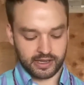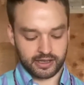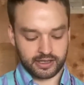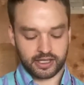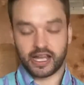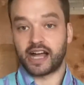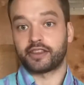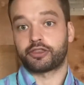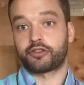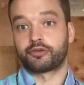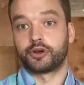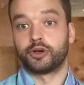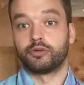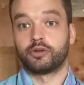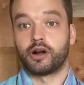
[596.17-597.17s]
cut
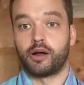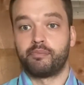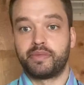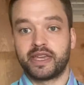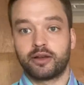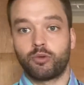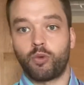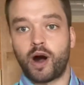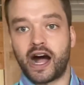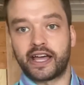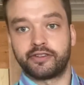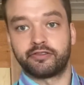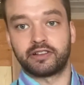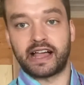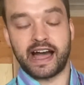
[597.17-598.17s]
through a big, wide,
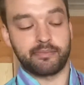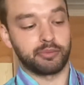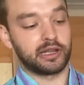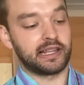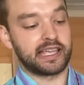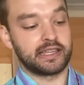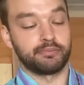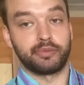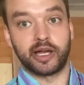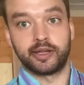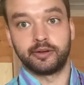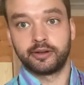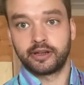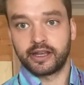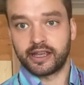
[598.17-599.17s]
flat plane.
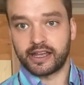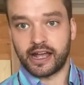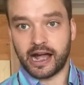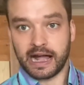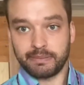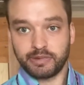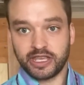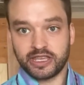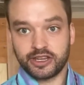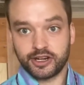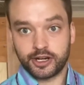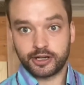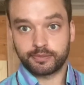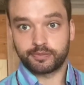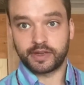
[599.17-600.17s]
But up
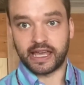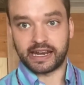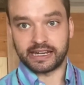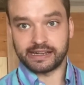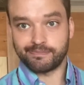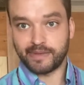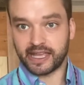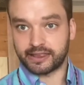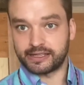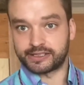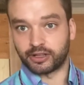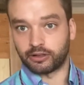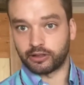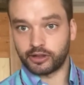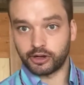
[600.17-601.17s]
here, and I did make these a
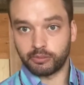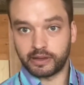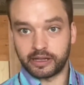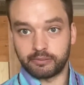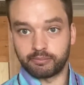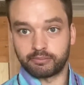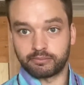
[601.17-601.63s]
little bit